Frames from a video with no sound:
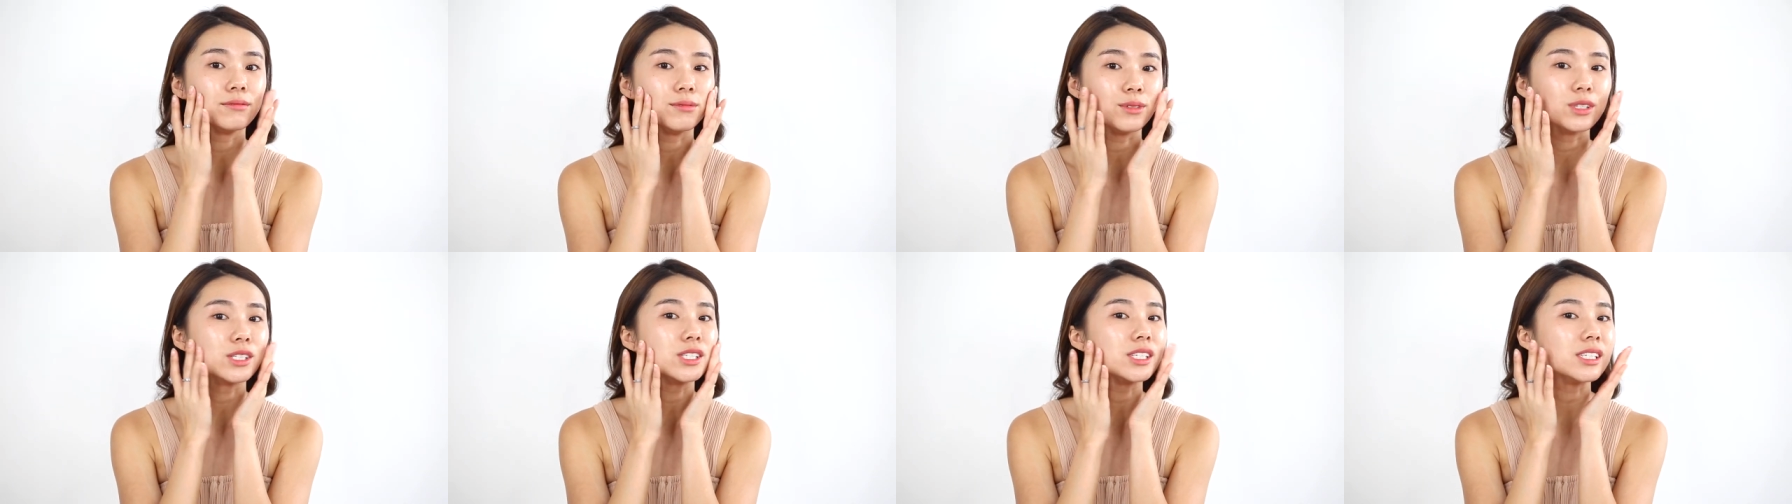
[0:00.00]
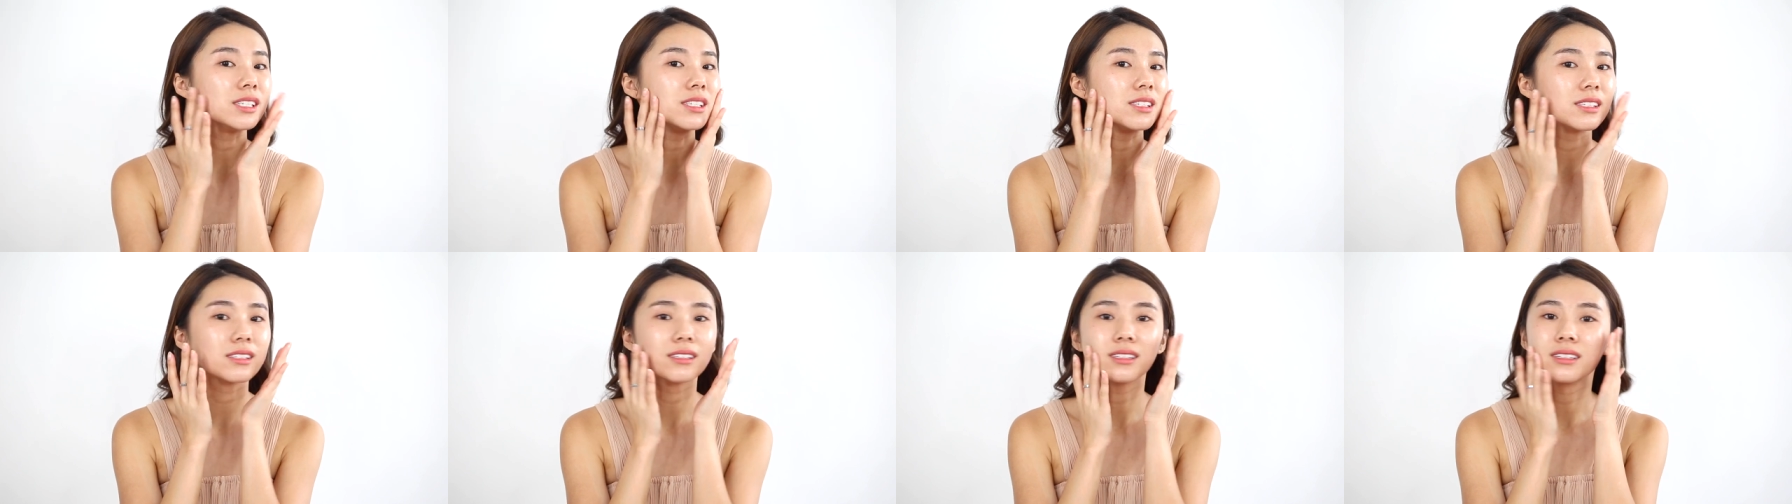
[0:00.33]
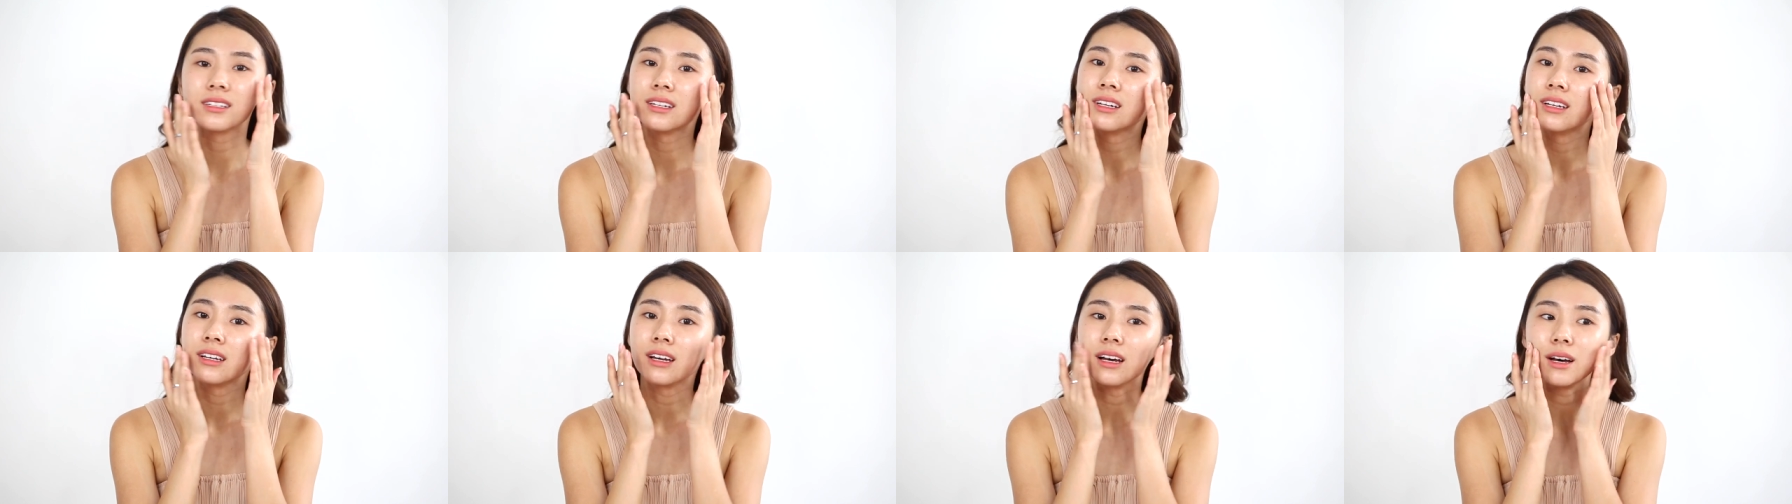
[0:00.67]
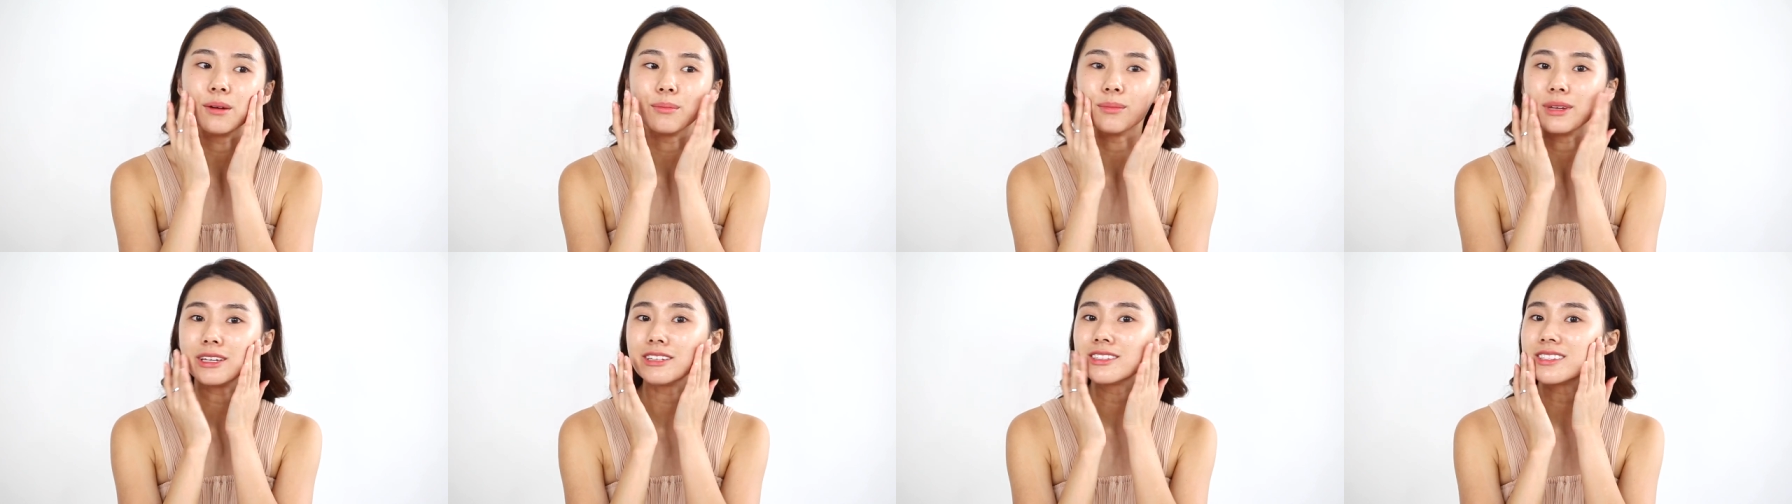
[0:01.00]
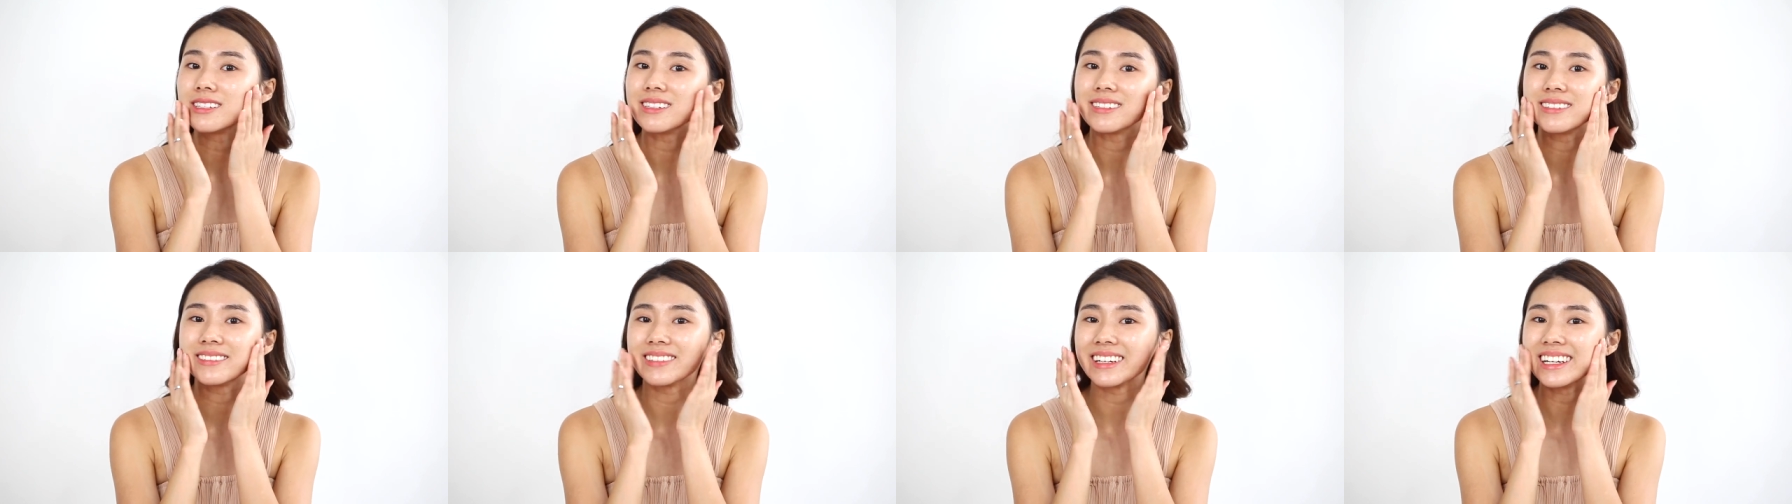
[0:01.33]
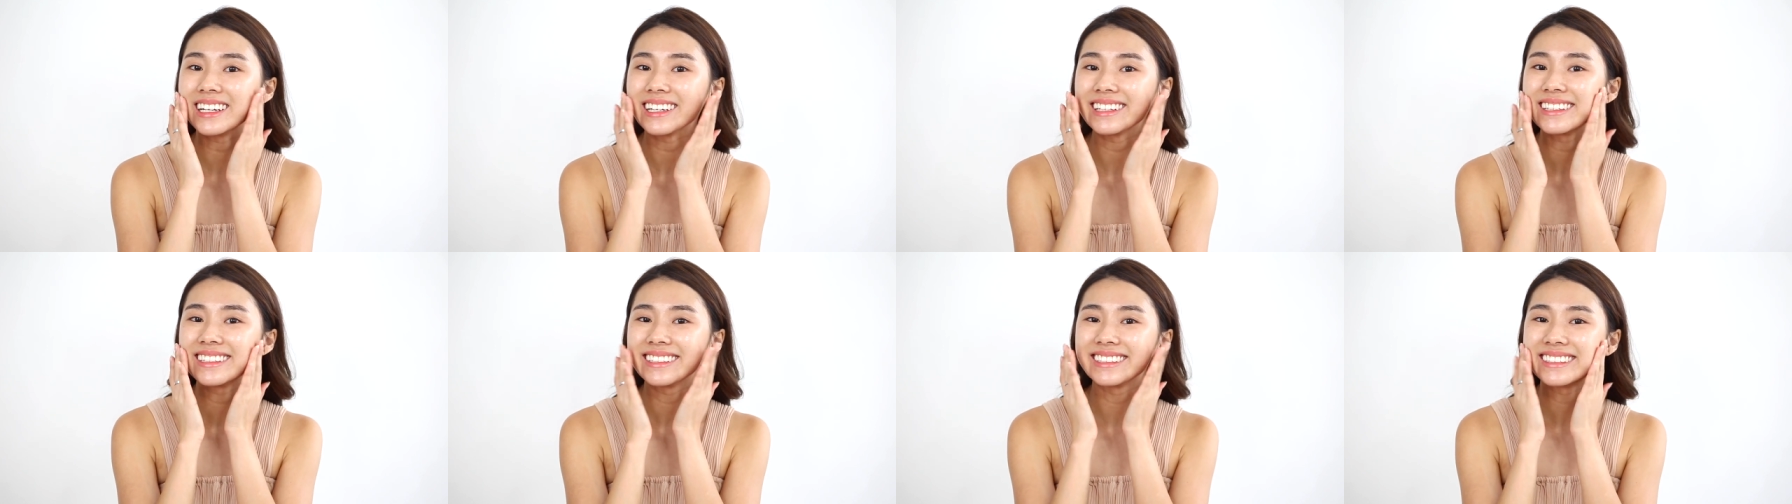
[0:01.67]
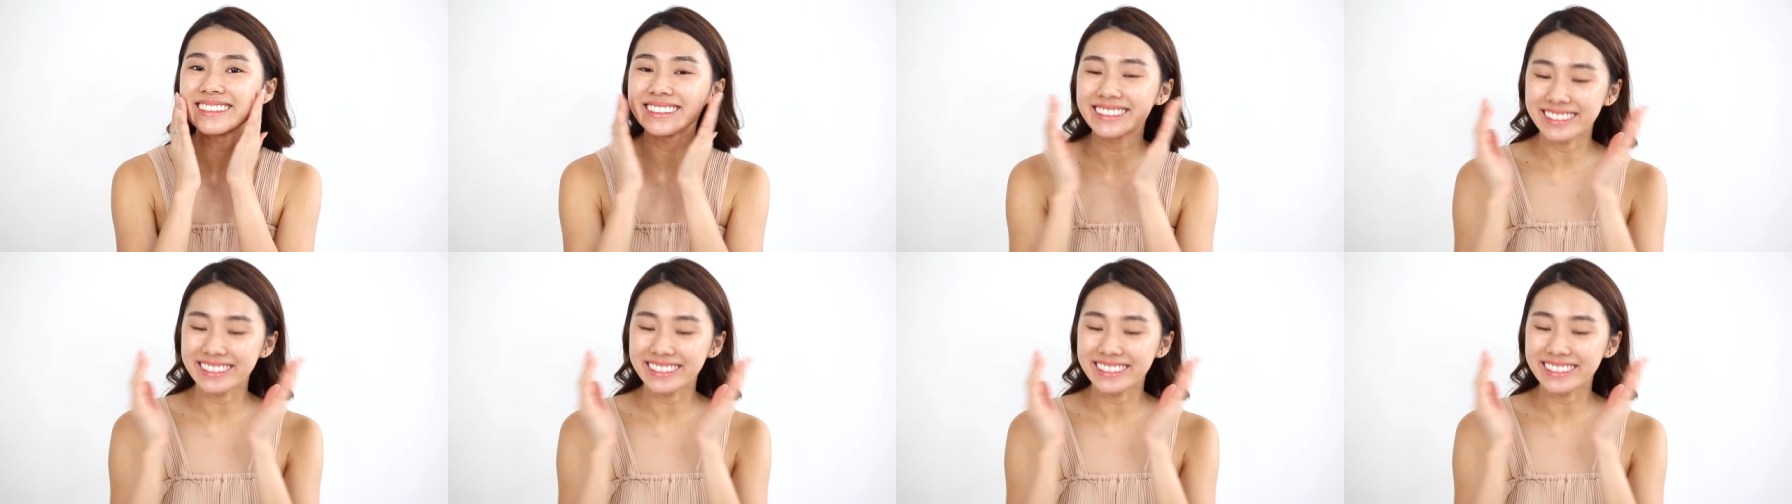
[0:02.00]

which is amazing, right?